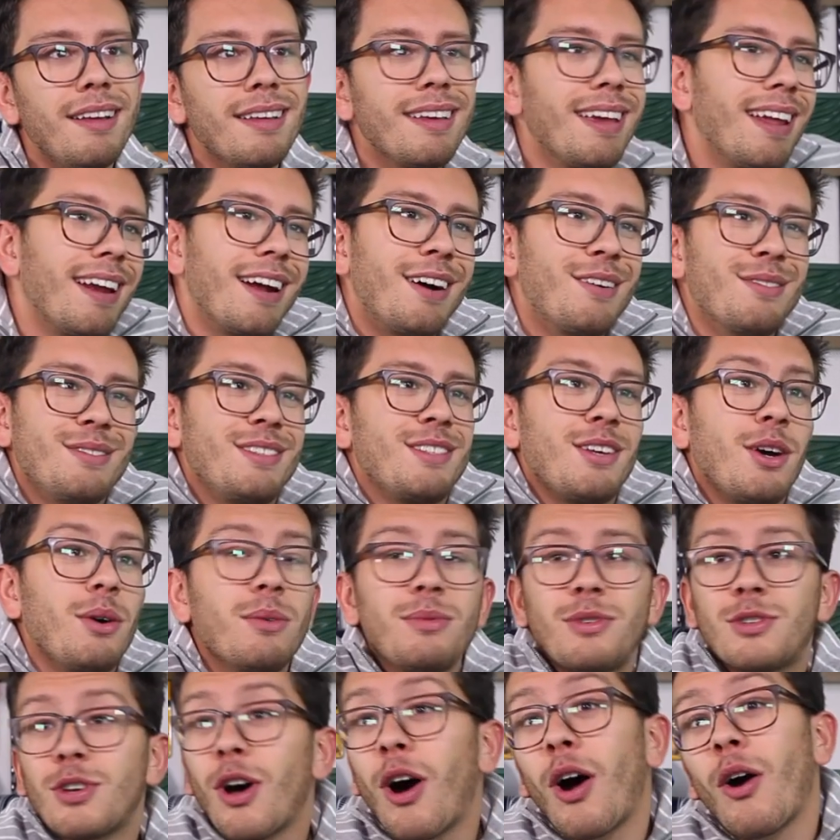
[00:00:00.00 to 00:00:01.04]
You know, so
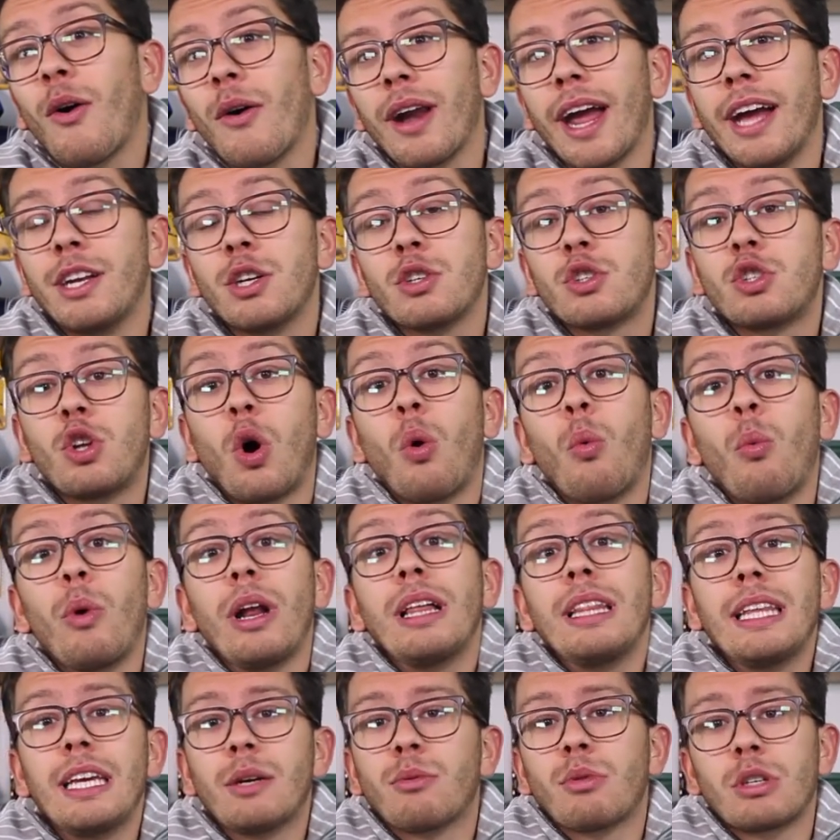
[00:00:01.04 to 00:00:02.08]
sorry, I just don't
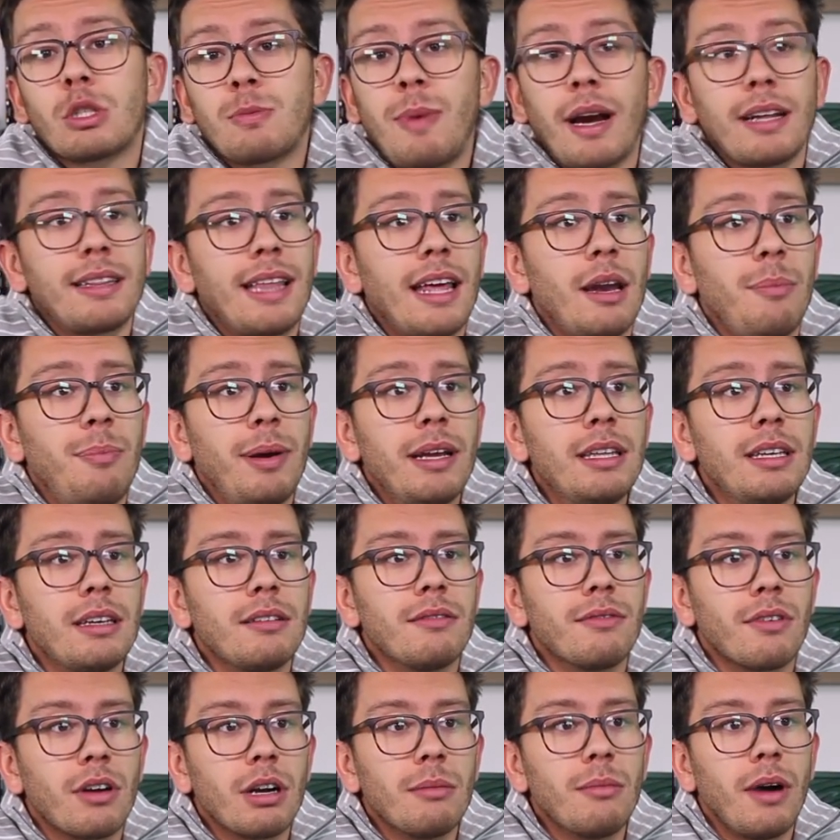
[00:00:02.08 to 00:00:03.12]
really respect that
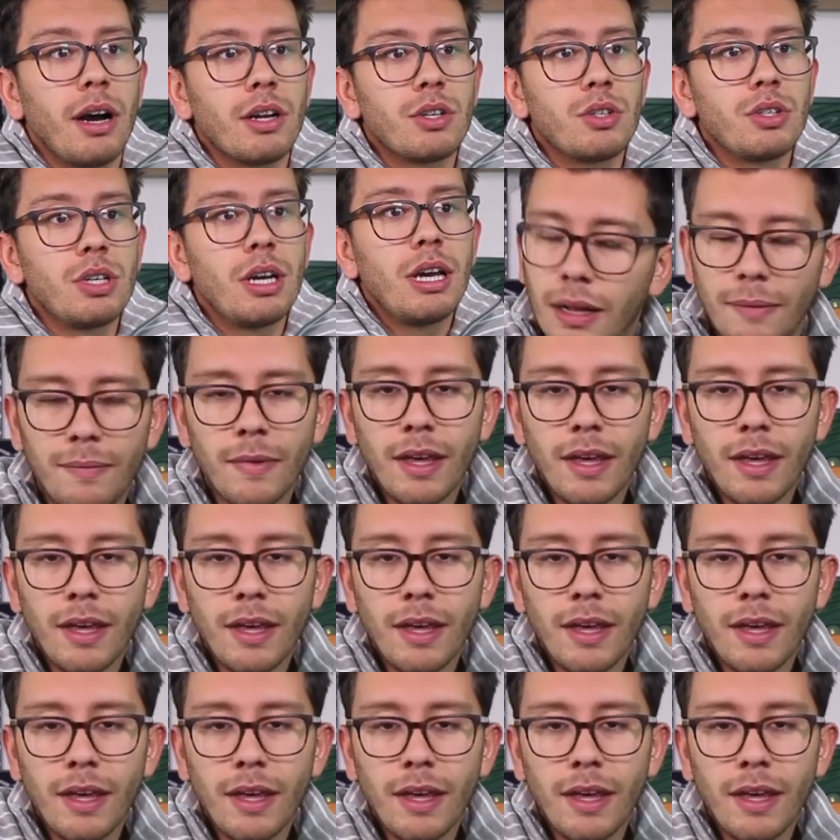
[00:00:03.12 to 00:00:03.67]
opinion very much.